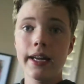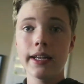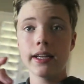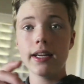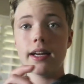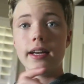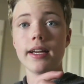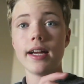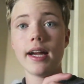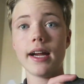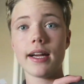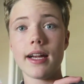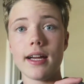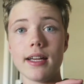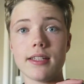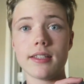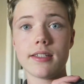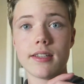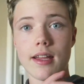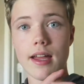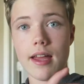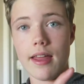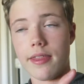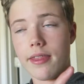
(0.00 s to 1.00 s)
And yeah
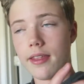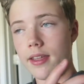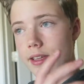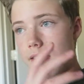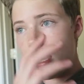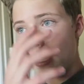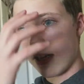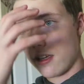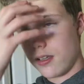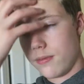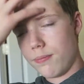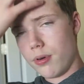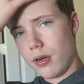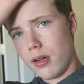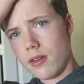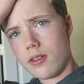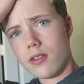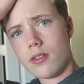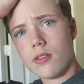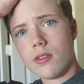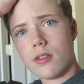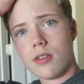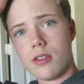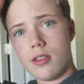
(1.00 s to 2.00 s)
guys, I think I could
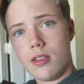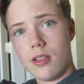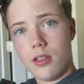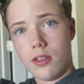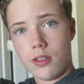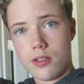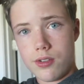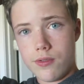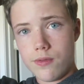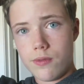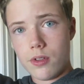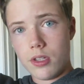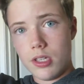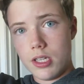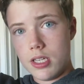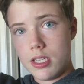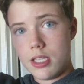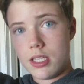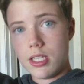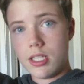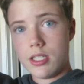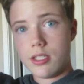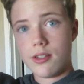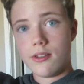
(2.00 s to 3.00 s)
probably do this. It looks
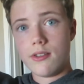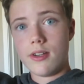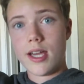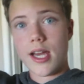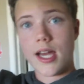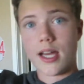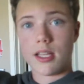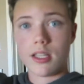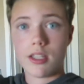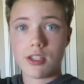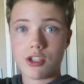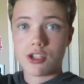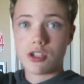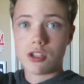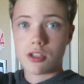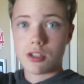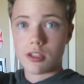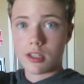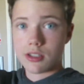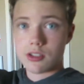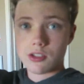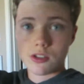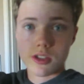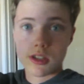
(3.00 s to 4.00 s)
really easy. So yeah, let's
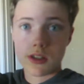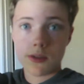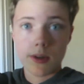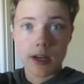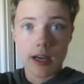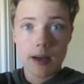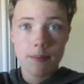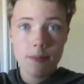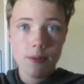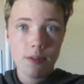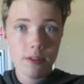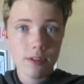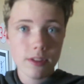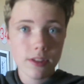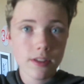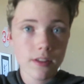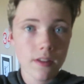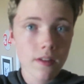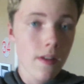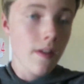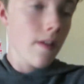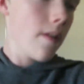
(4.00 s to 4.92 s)
just see what happens.